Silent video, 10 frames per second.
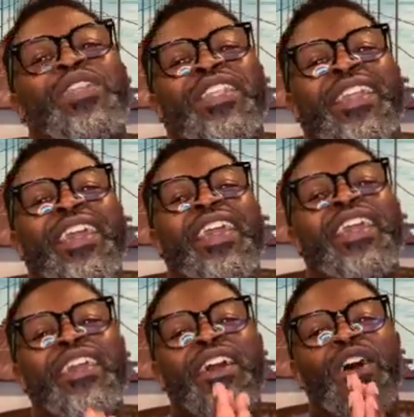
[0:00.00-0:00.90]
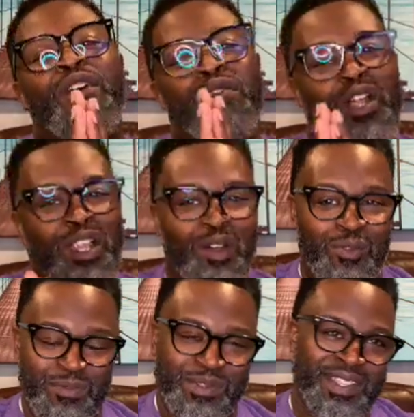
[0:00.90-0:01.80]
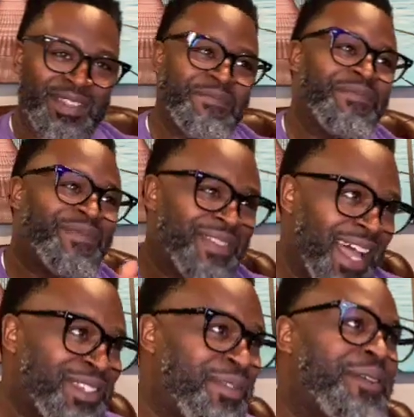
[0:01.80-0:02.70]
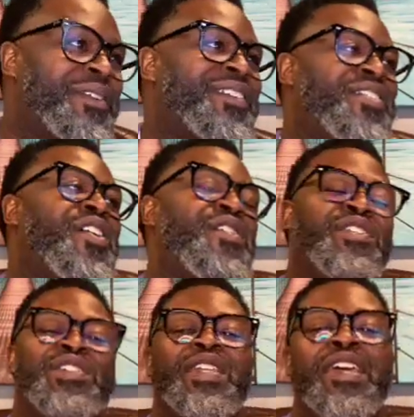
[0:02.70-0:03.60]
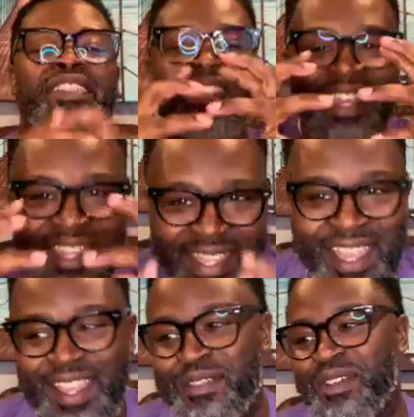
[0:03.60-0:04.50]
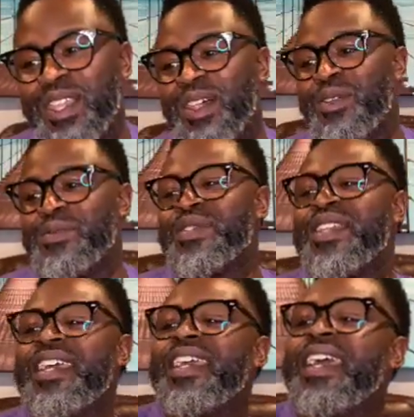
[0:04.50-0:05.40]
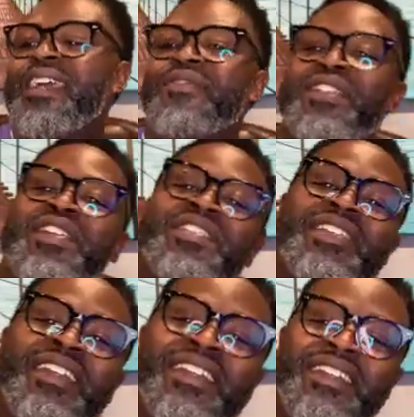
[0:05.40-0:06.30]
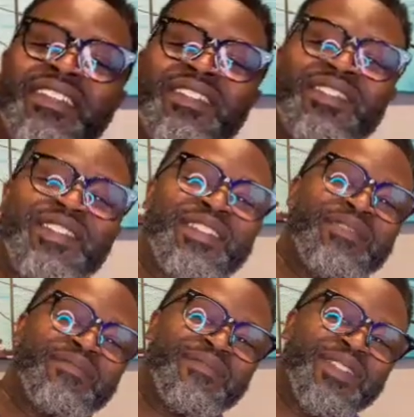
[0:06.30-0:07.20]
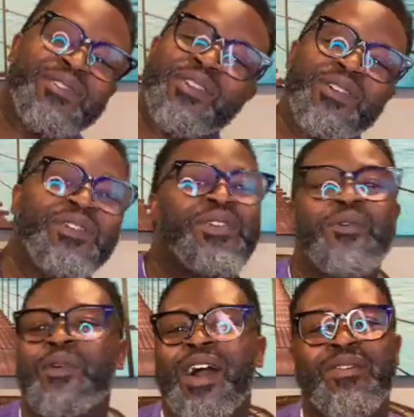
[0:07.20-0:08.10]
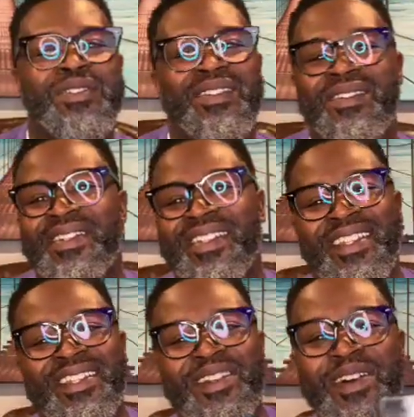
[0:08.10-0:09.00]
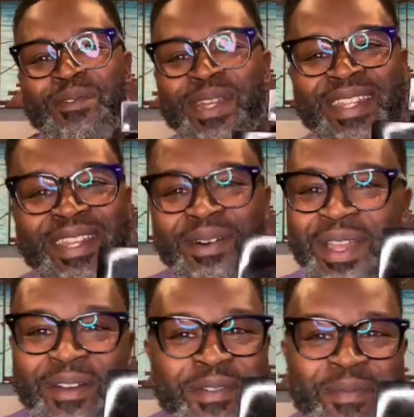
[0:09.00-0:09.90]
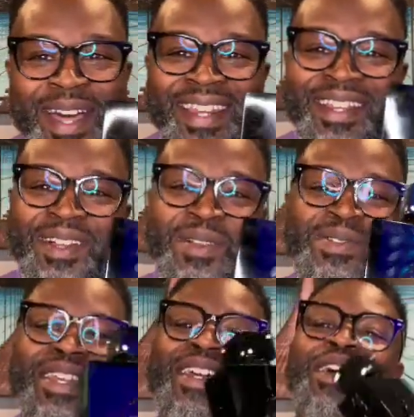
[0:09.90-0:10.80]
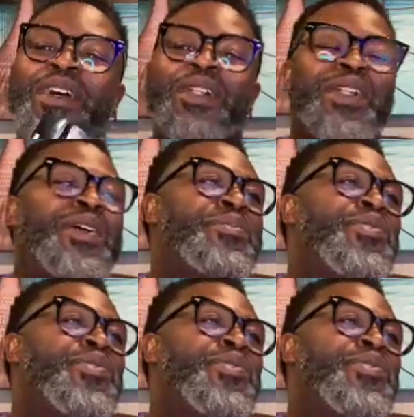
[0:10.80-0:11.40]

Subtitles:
it the king of clones. That's what I'm going to call this, the king of clones. And this is, you know where I was going. You already know. Everybody knows Club de